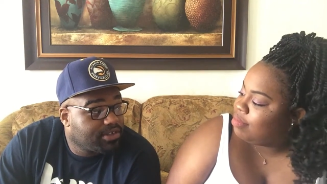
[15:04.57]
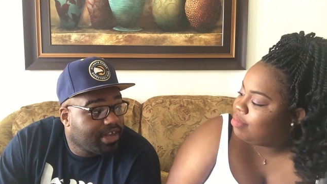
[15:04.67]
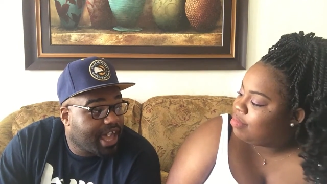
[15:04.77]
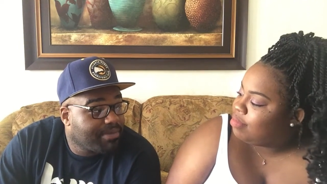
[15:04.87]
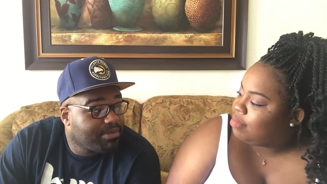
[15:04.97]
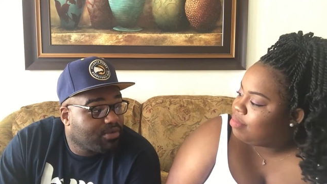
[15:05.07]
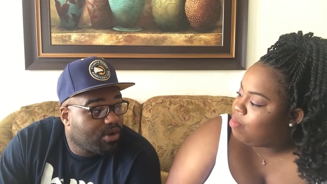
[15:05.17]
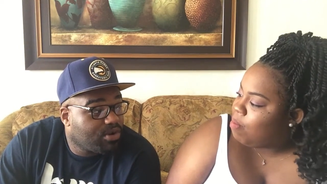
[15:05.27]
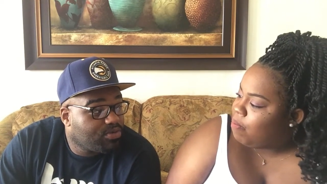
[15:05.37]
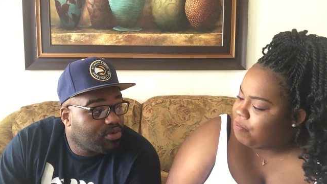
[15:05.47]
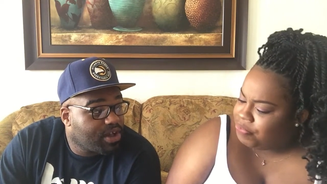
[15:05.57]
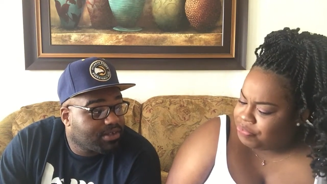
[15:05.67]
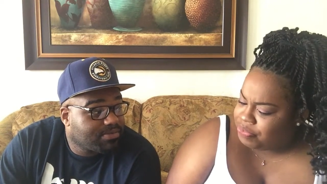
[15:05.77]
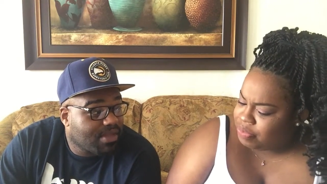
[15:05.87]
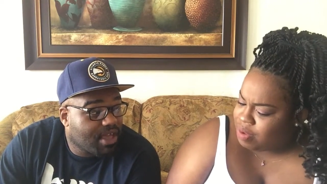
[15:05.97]
Speaker 1: You gave me the wrong one.
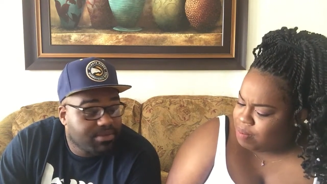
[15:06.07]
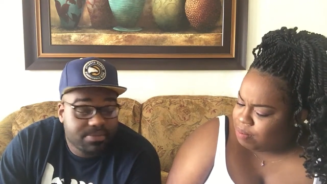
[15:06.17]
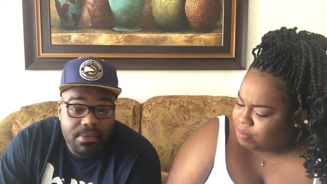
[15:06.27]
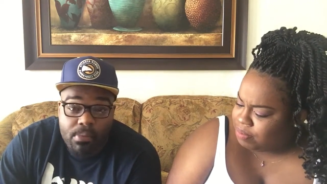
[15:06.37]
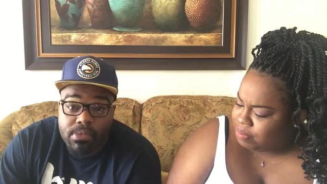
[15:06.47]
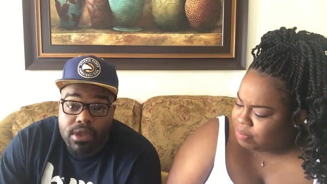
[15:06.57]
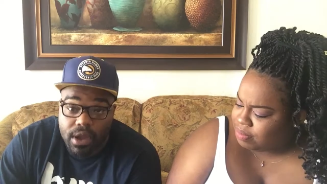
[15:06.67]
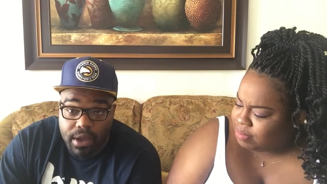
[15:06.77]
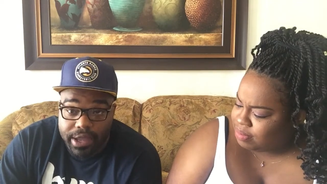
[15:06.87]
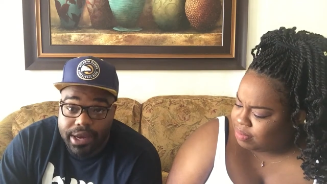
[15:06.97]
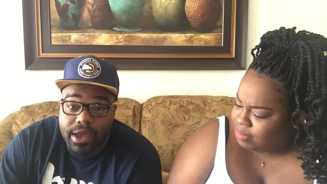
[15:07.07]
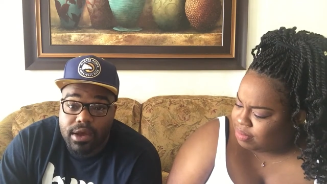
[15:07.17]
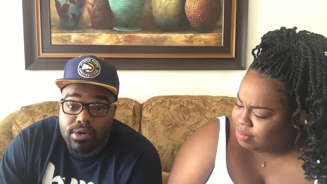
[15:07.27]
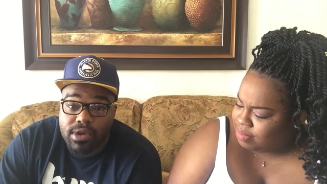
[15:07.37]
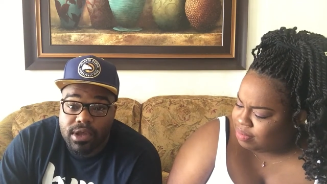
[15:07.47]
And that
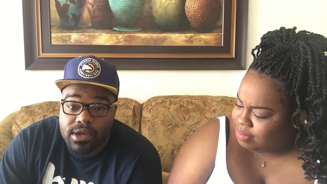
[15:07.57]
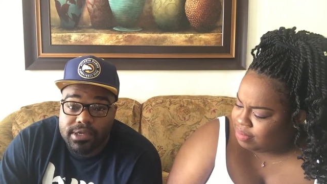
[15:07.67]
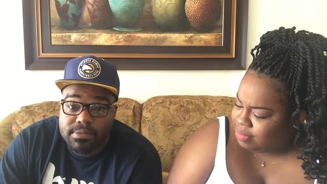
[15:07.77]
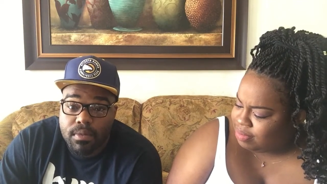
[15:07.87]
whole good.